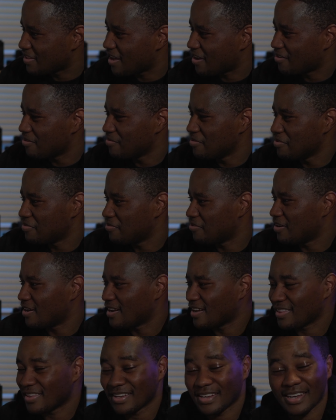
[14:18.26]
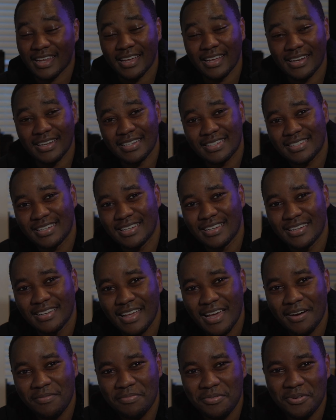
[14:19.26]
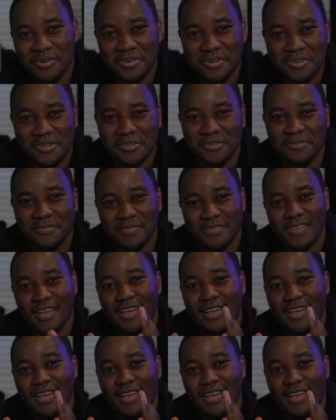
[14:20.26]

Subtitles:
Before another day. Listen, Apple,